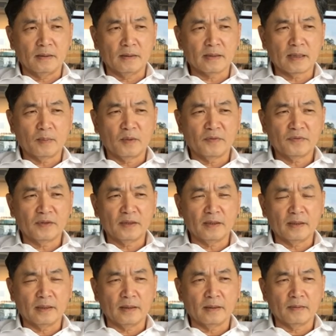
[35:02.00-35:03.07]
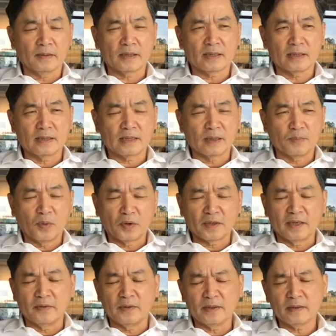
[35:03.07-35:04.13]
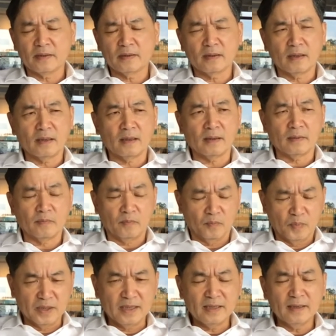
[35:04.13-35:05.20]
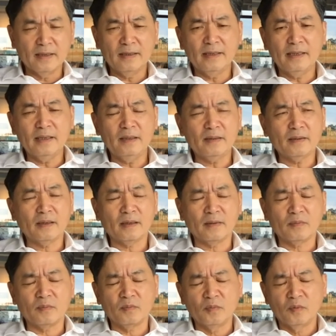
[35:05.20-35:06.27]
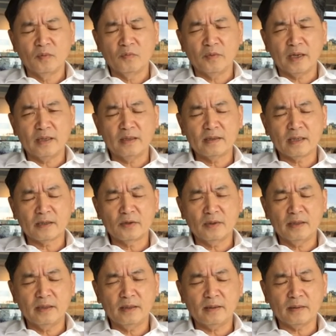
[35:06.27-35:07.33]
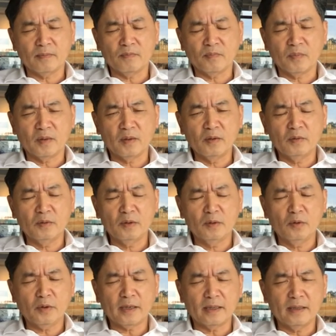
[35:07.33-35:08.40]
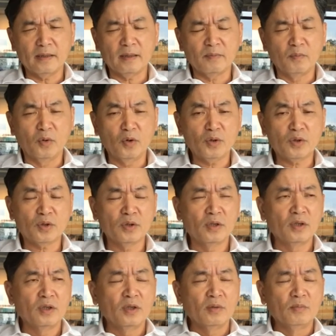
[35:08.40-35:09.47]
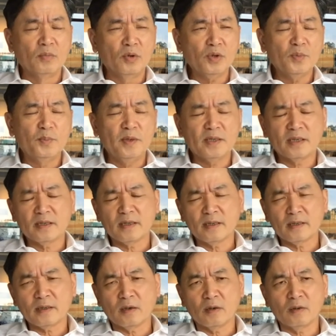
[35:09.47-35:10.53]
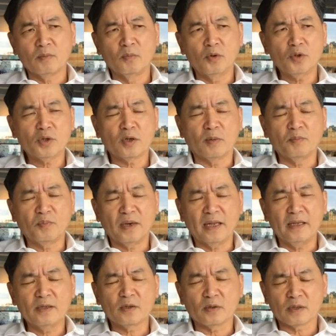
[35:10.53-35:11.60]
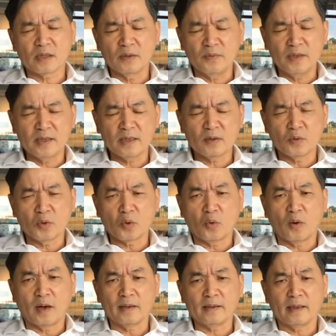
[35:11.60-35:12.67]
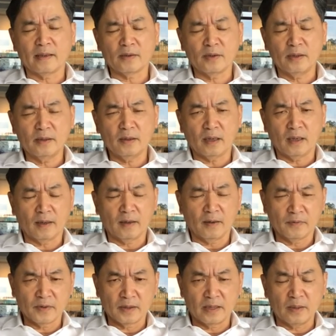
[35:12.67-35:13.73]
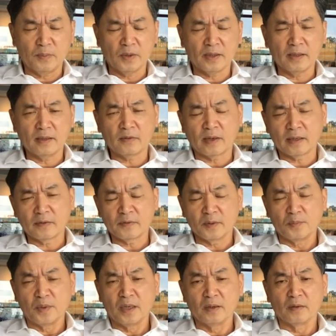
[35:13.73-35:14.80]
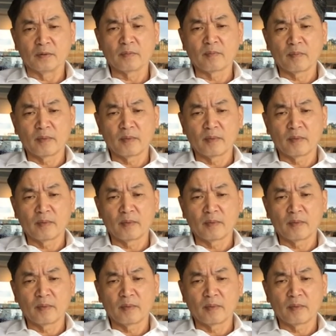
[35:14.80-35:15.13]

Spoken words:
some of the support areas, particularly when it's actually you look at it, and most businesses or most complaints or services required actually are of the typical run of the mill.